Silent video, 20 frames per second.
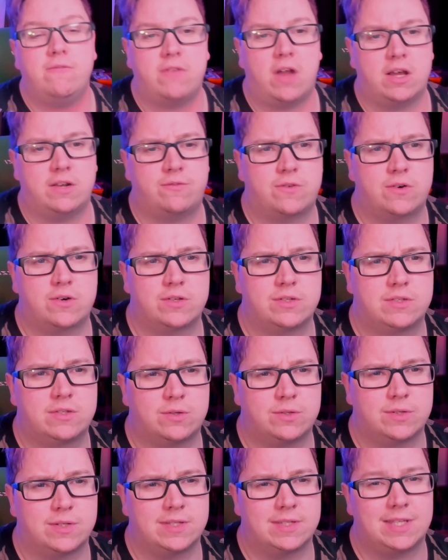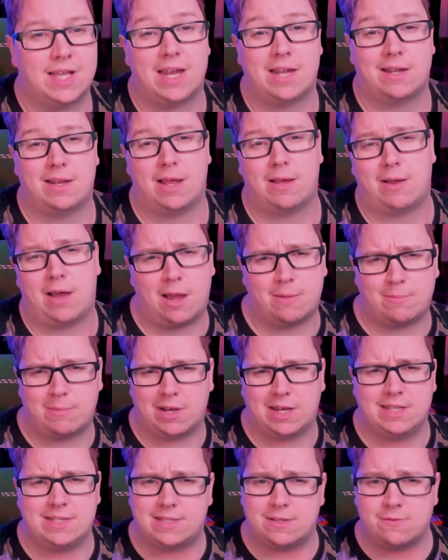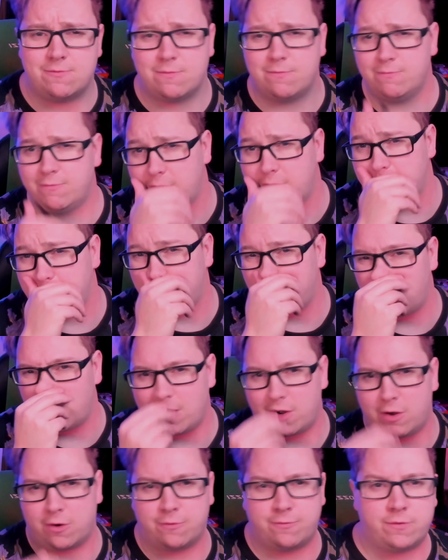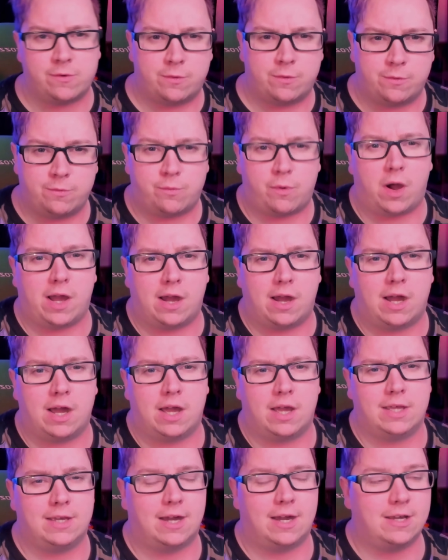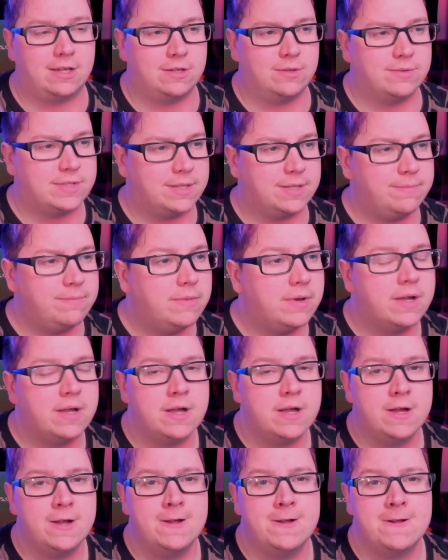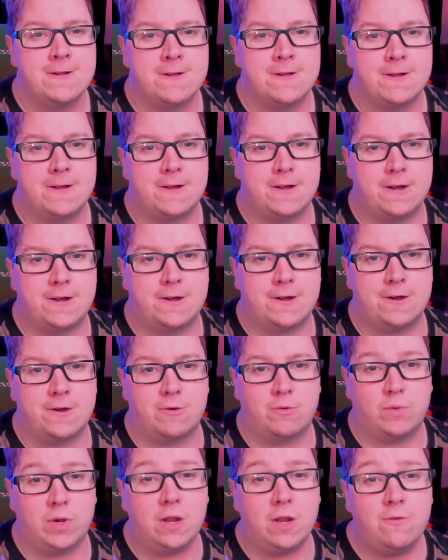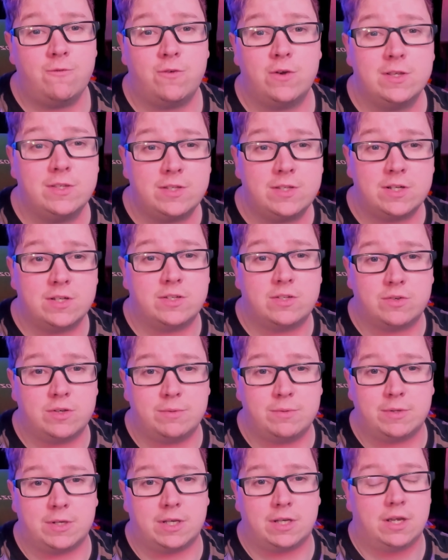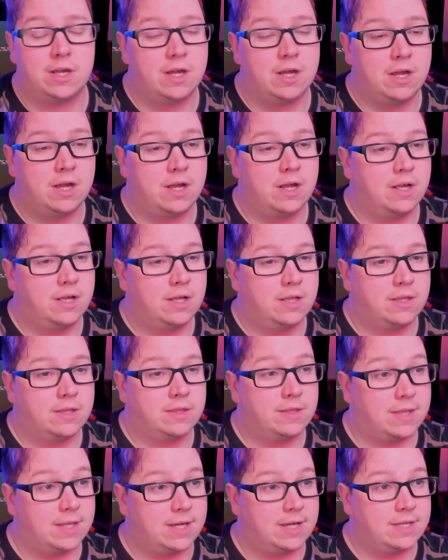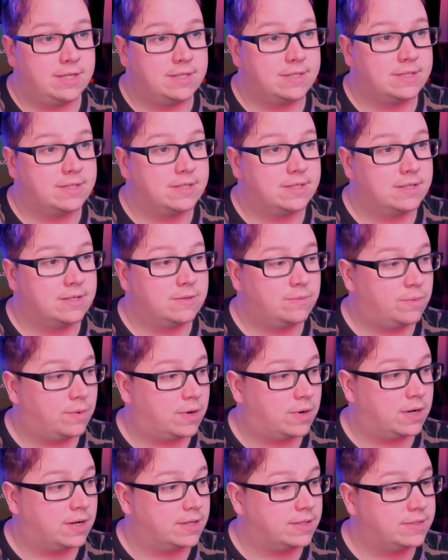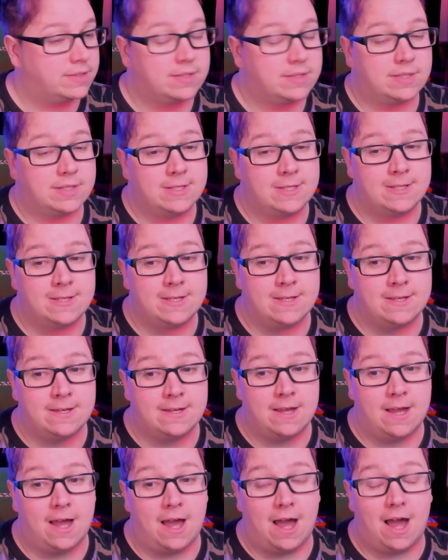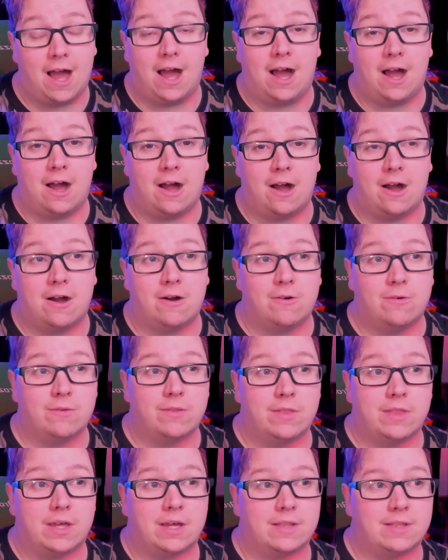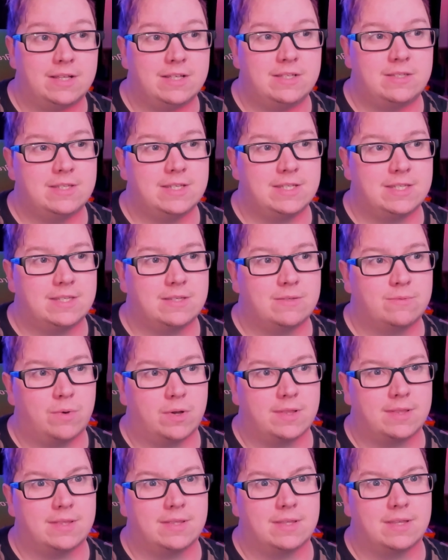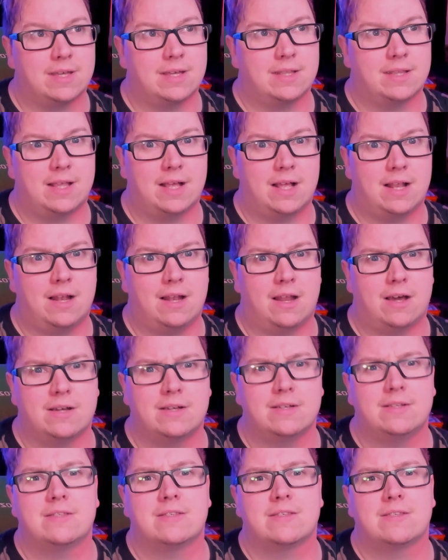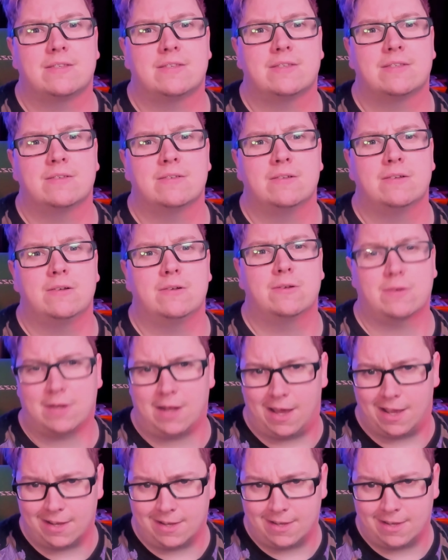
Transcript: light sources that I'm at least very aware of and why I use them. When I first started streaming, this was how this is what the lights look like.